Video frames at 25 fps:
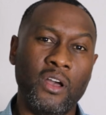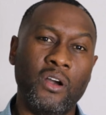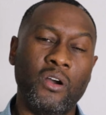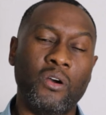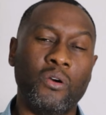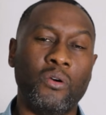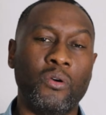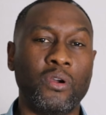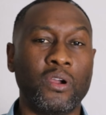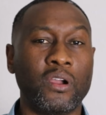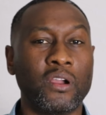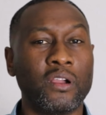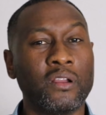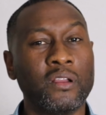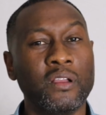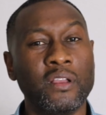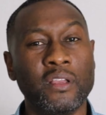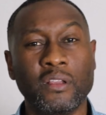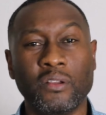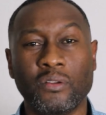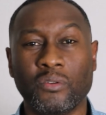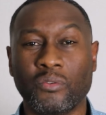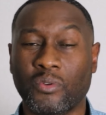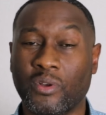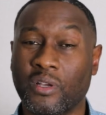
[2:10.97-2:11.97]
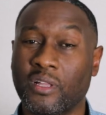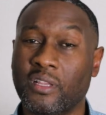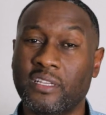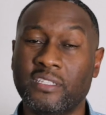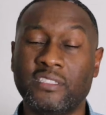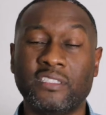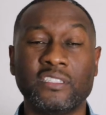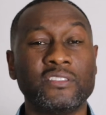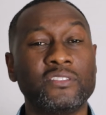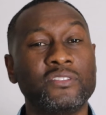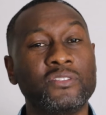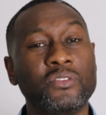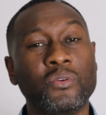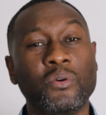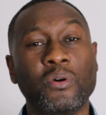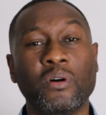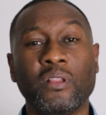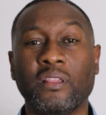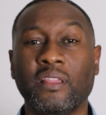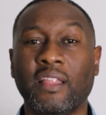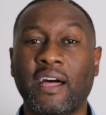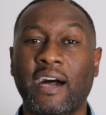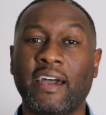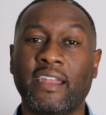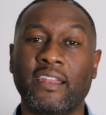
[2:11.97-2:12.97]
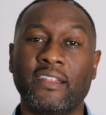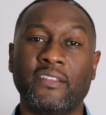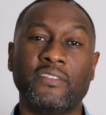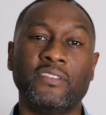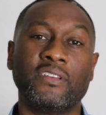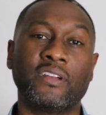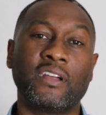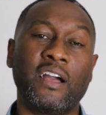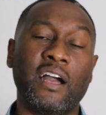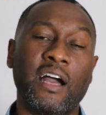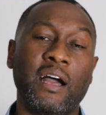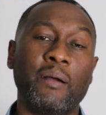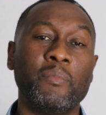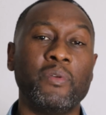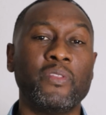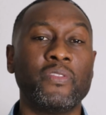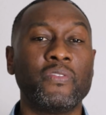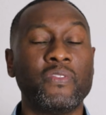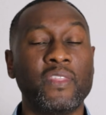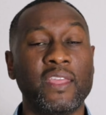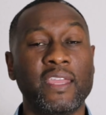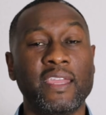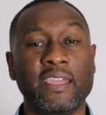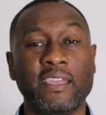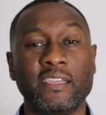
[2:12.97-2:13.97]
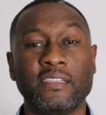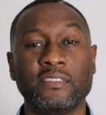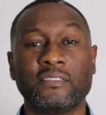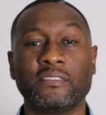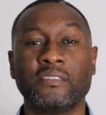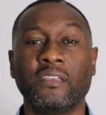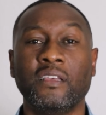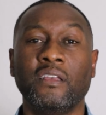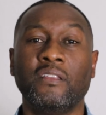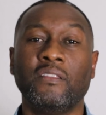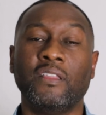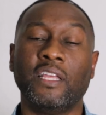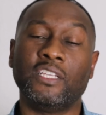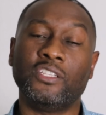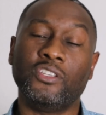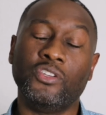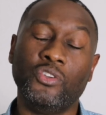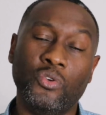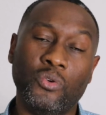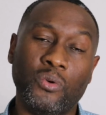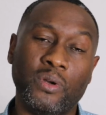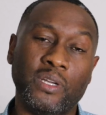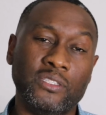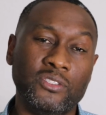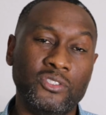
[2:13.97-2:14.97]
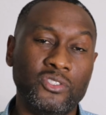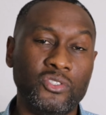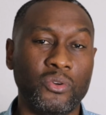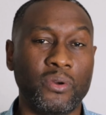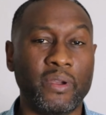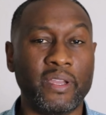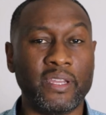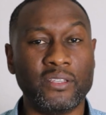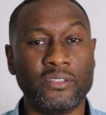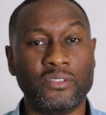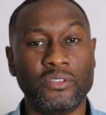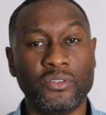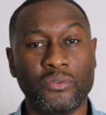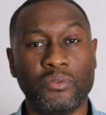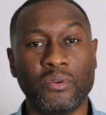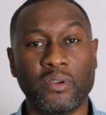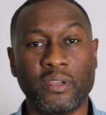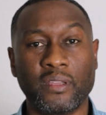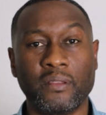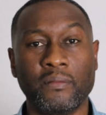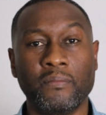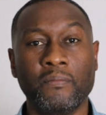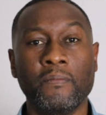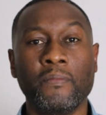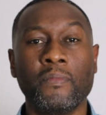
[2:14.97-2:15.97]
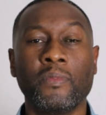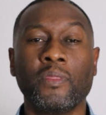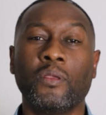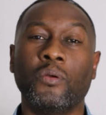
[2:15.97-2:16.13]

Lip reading: or really just do a lot of the common things that you enjoy doing